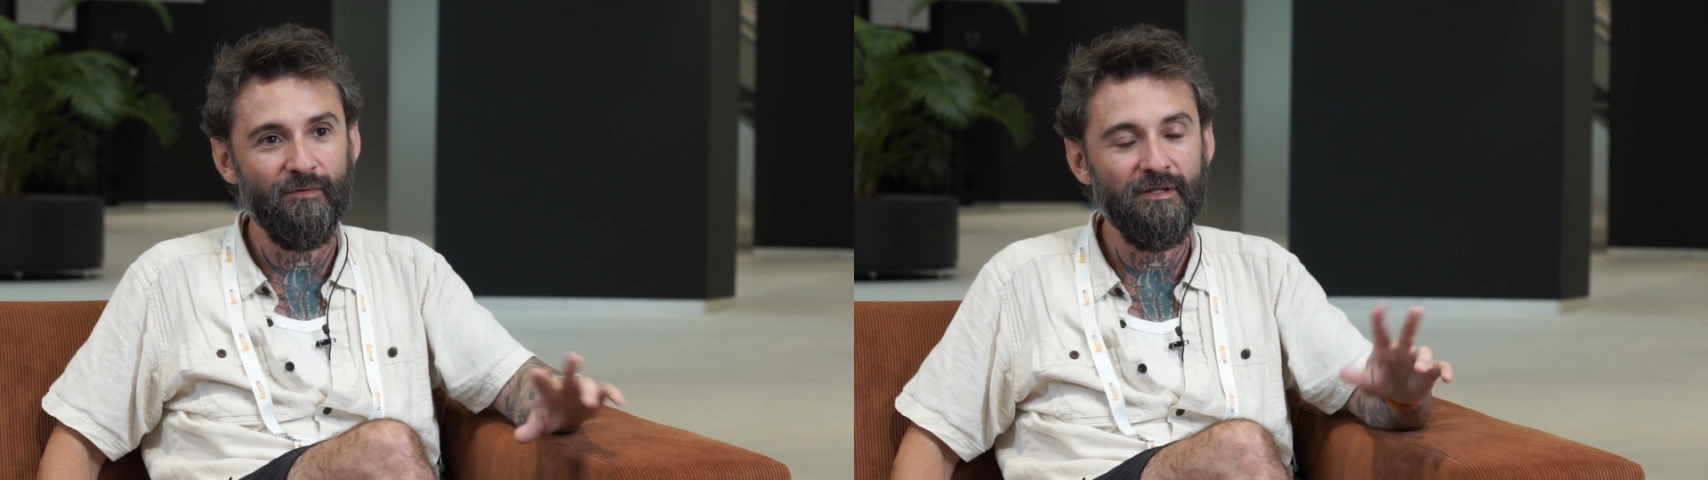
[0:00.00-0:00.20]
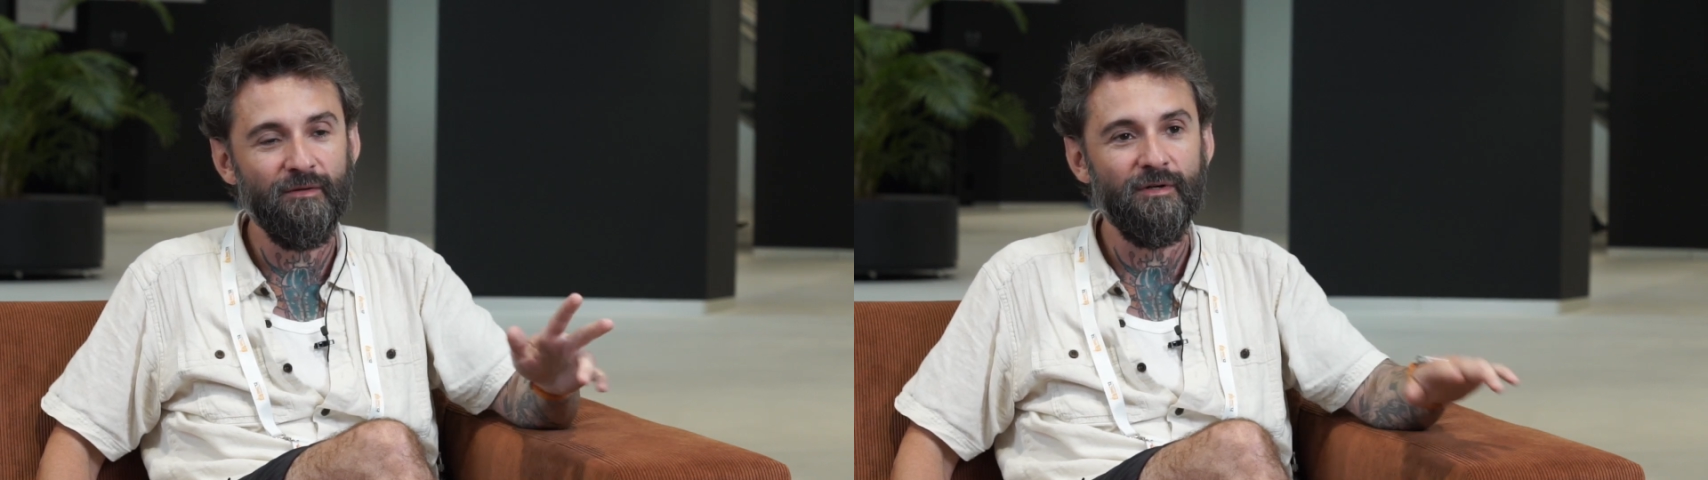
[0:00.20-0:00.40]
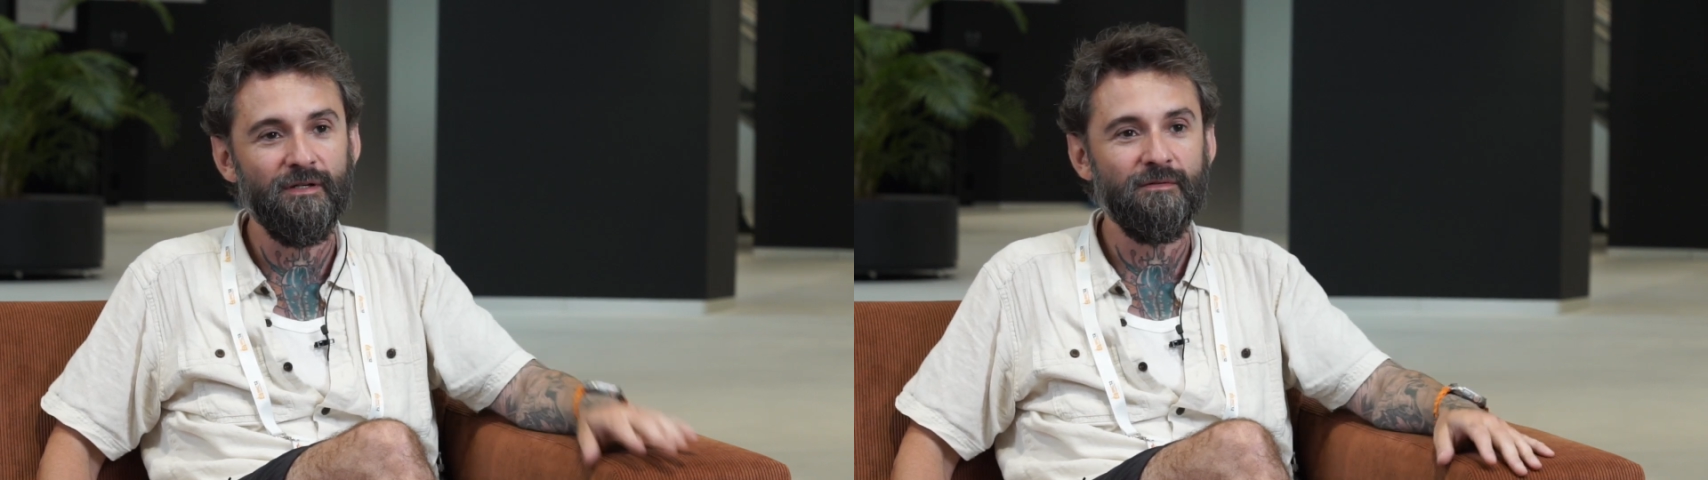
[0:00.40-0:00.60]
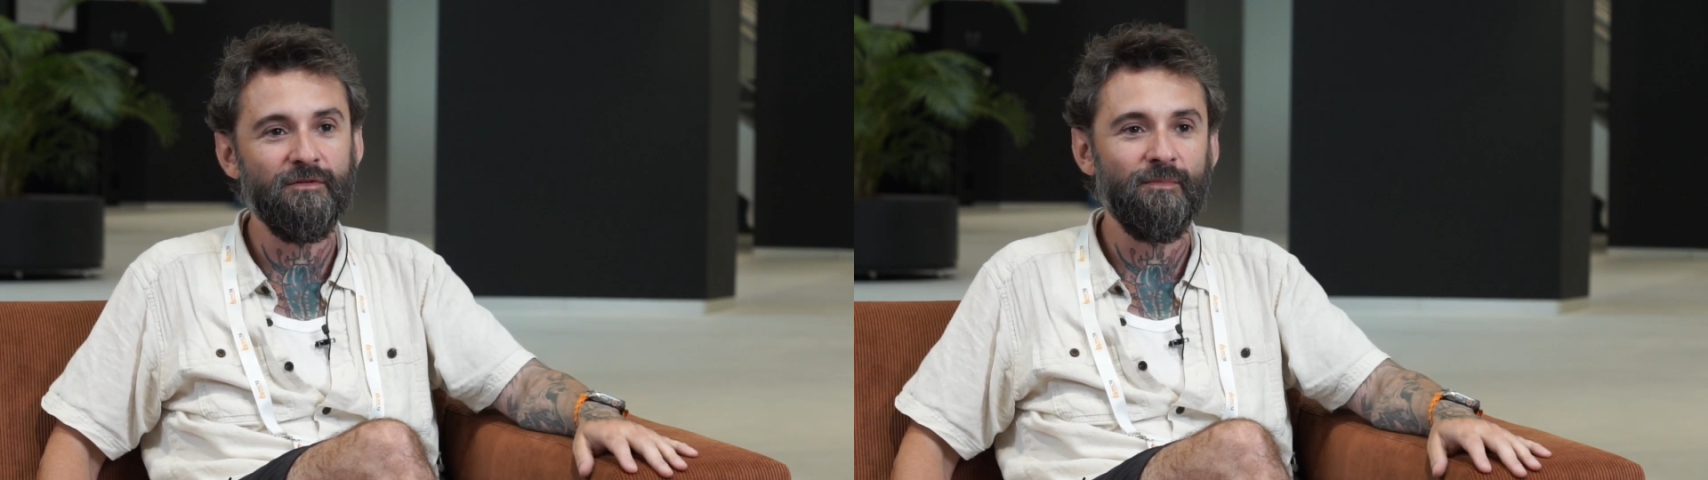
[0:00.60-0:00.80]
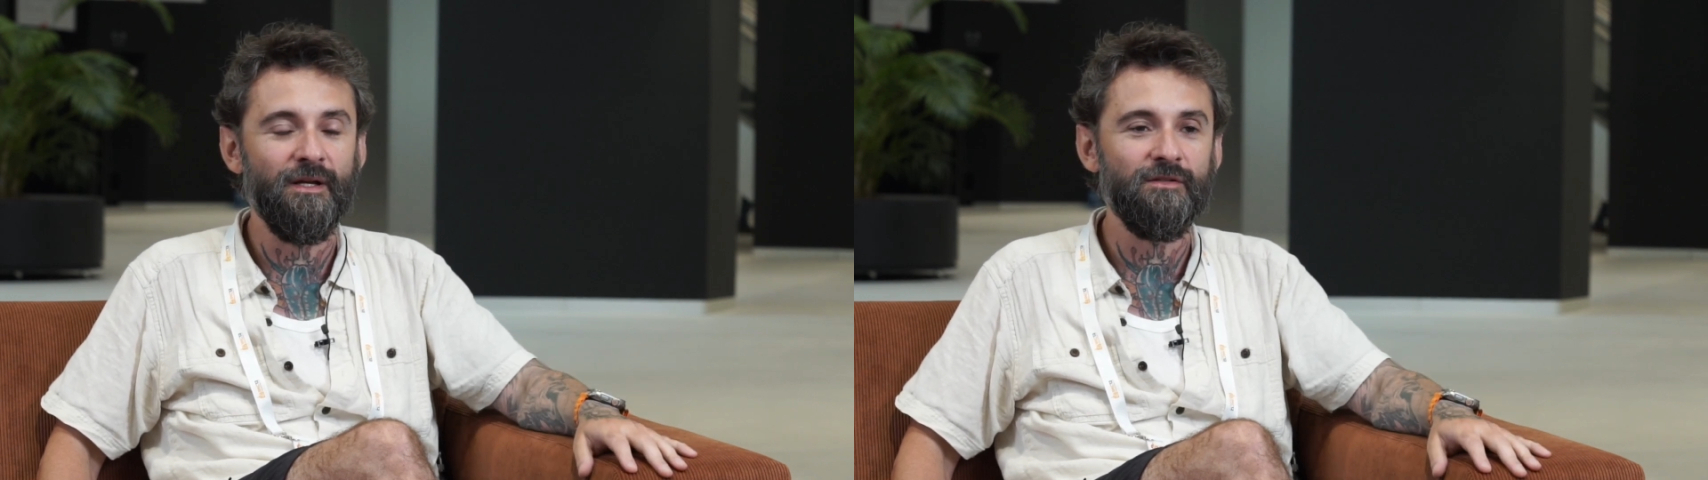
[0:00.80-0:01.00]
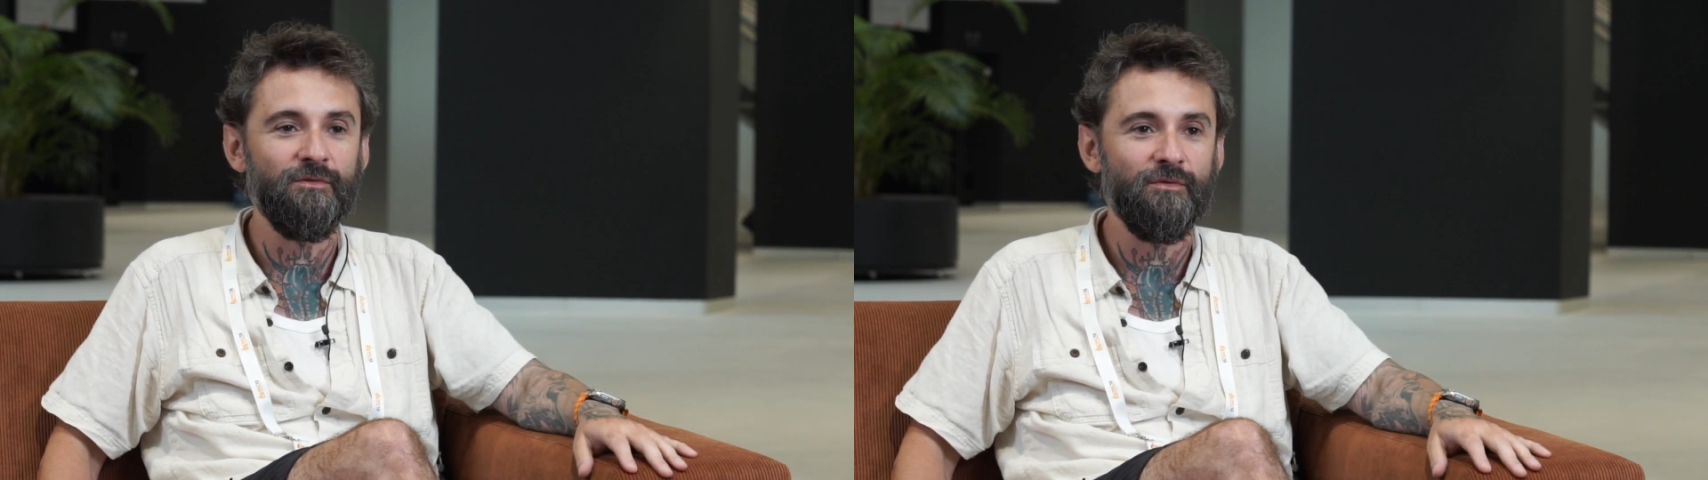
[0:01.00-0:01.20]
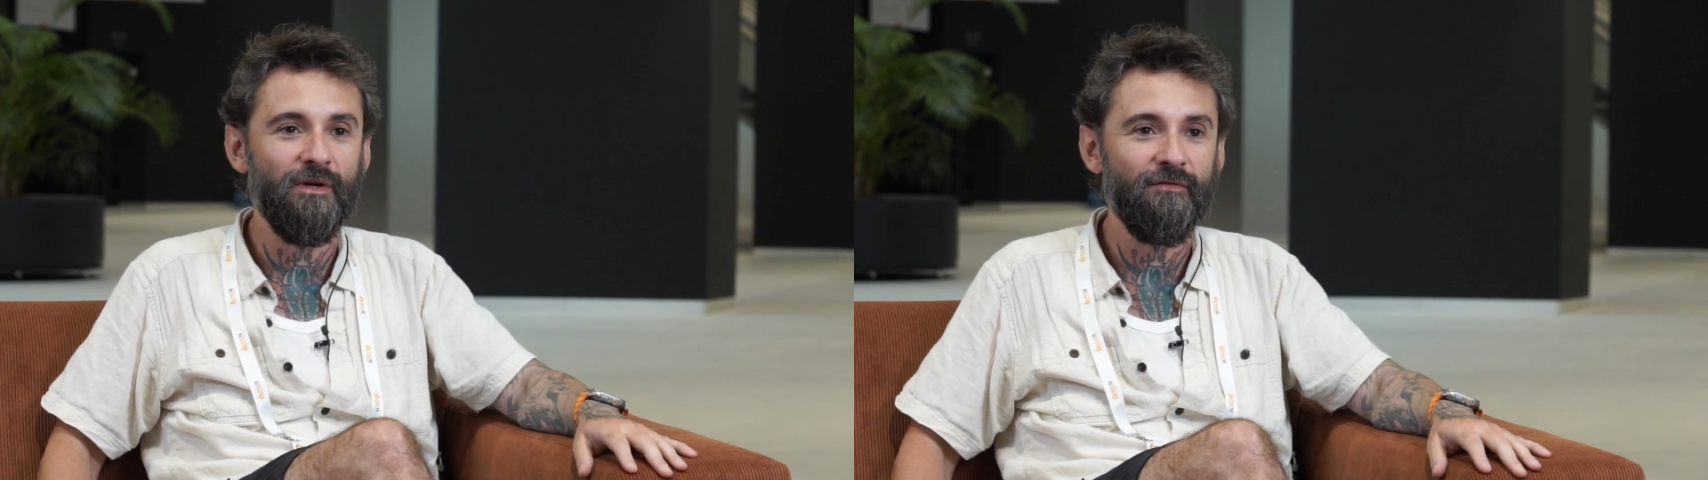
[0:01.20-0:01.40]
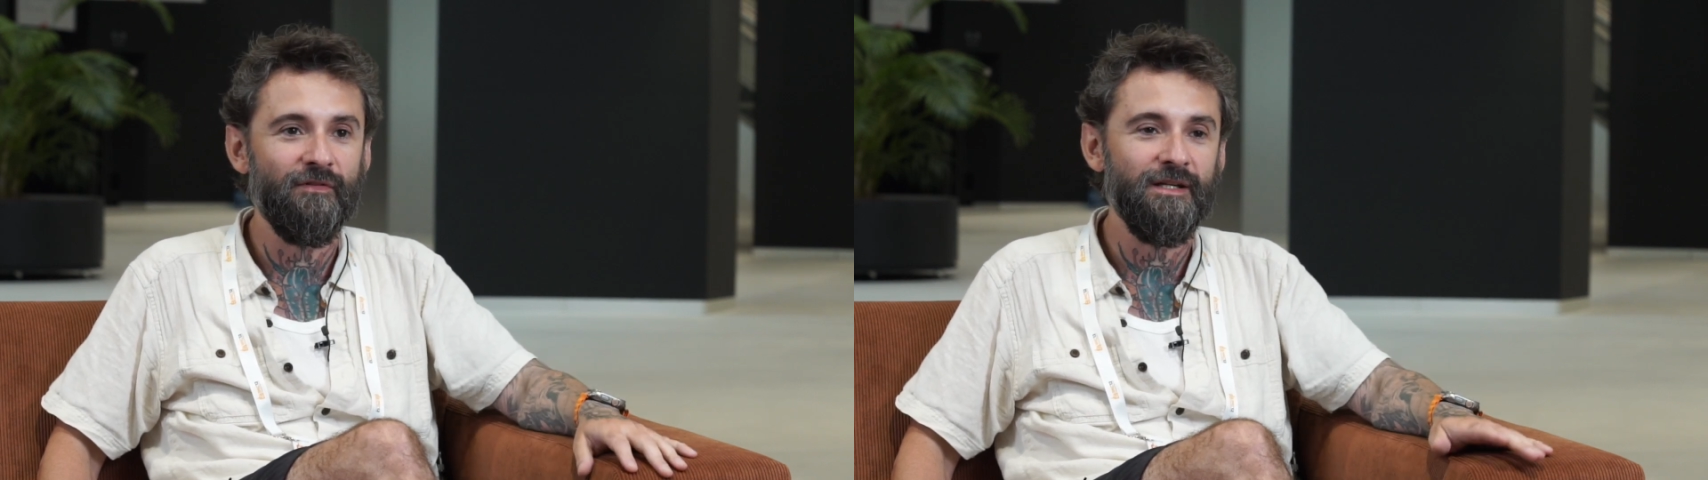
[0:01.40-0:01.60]
They were my
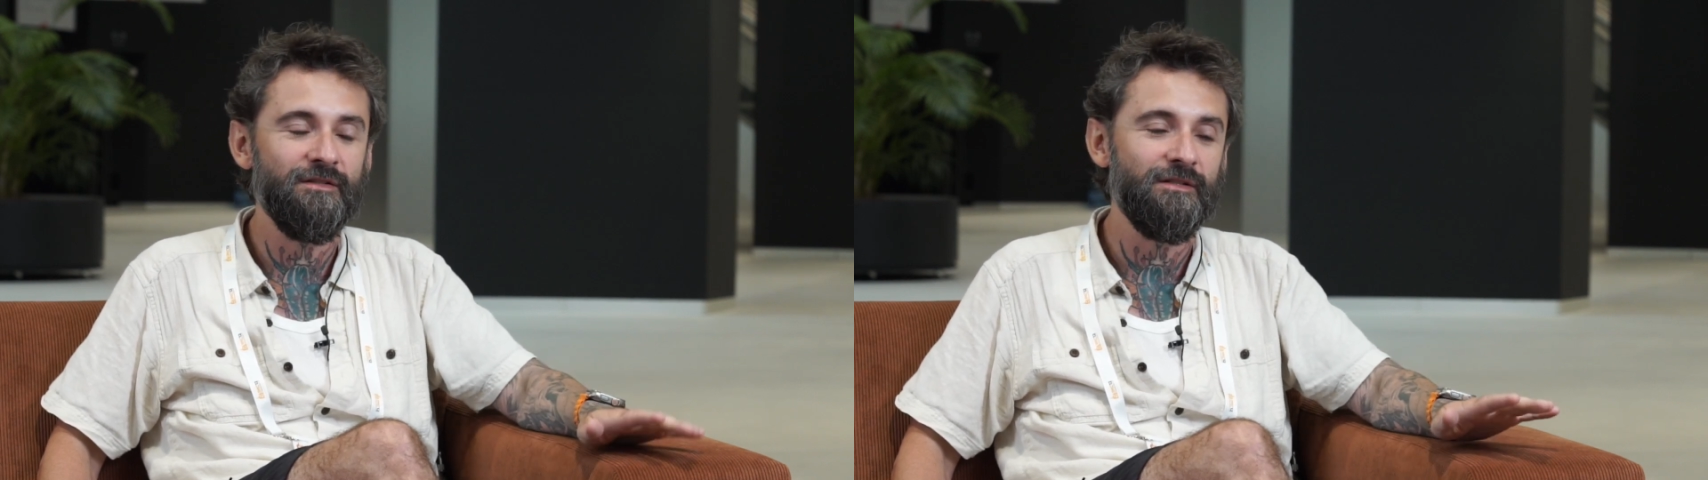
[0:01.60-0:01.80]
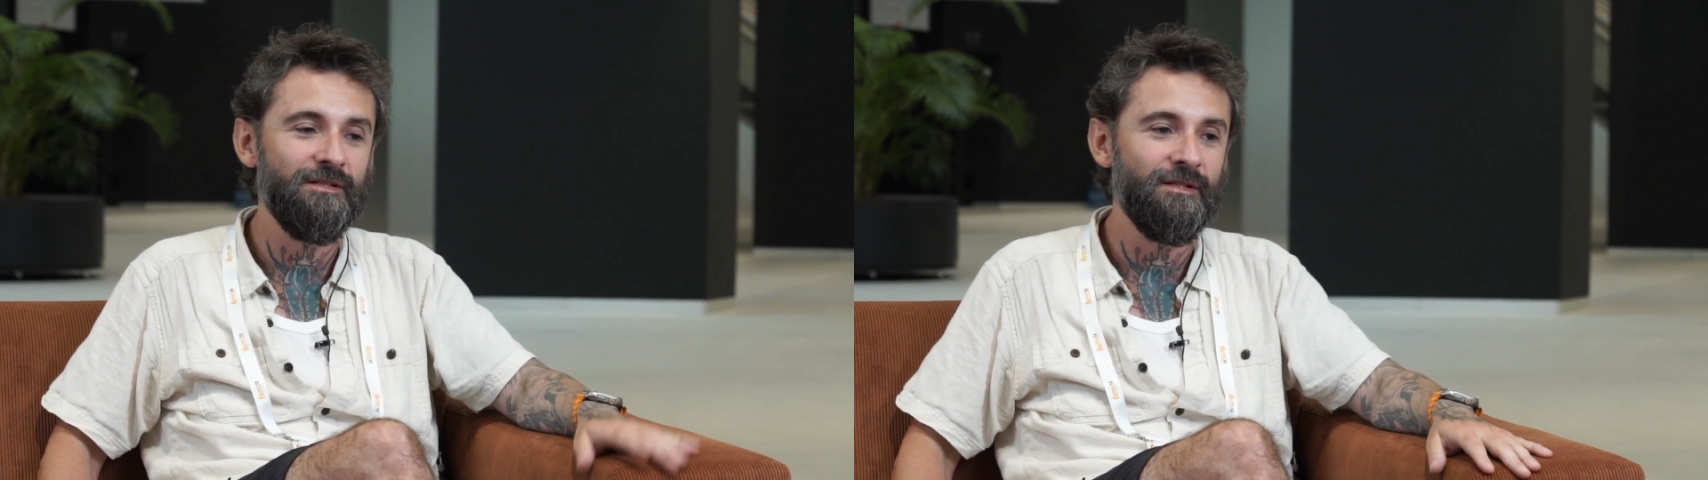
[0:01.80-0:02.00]
two advisors.